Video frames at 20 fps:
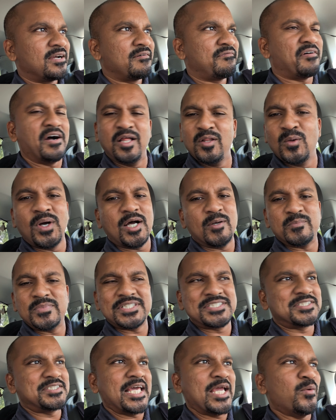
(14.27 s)
follow up,
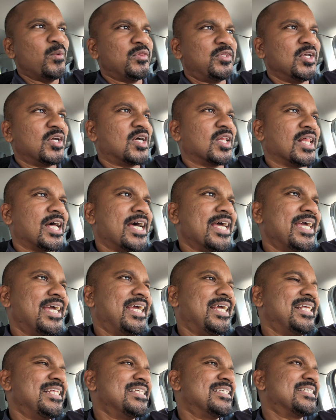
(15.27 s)
stay with your
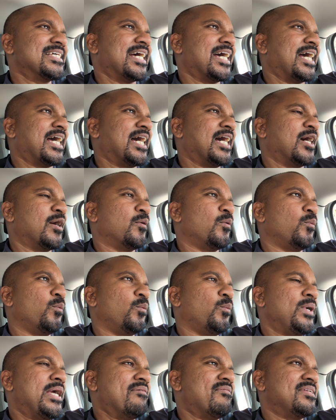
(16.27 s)
clients.
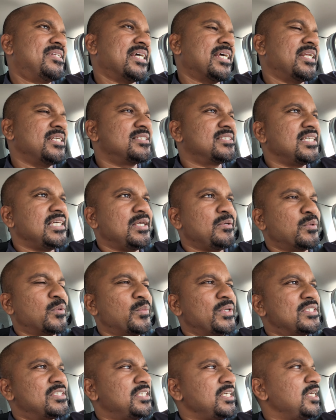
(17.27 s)
We have a tendency
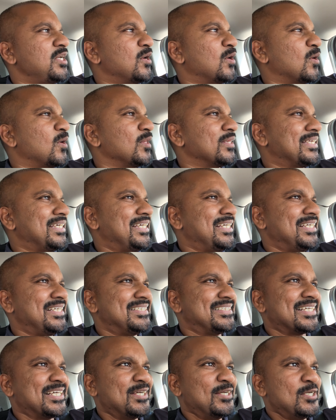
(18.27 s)
when we see all
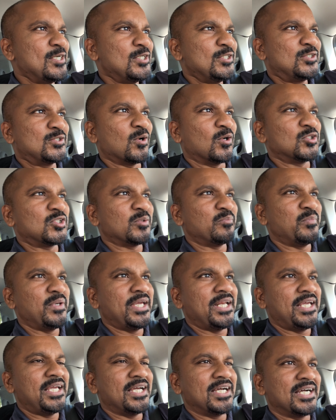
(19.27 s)
these social
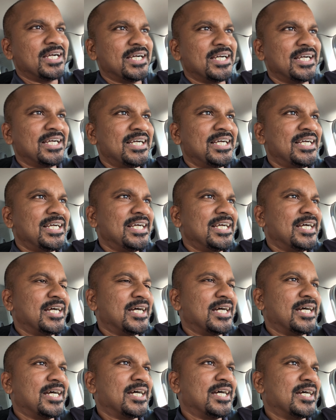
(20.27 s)
media
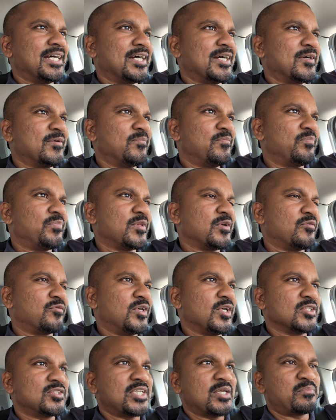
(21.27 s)

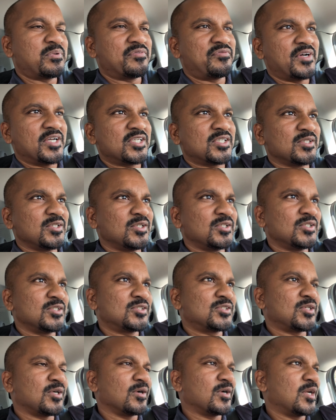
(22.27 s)
real estate
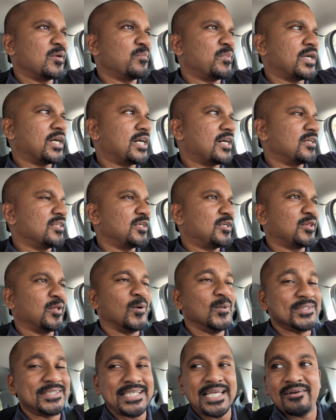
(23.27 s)
professionals talking about the
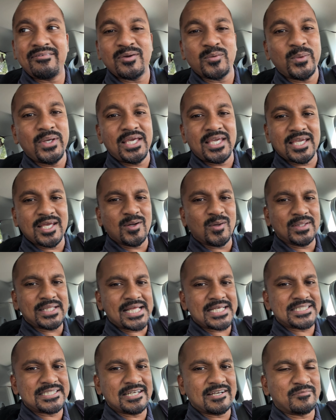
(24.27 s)
closing every week and all
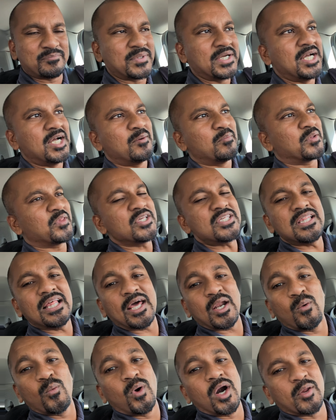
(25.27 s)
that stuff. But there's a
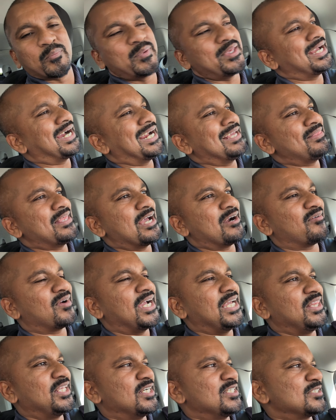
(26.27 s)
lot of work behind that,
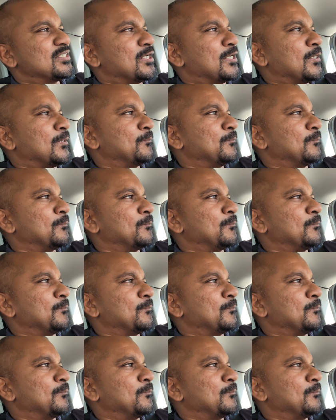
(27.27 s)
right? There's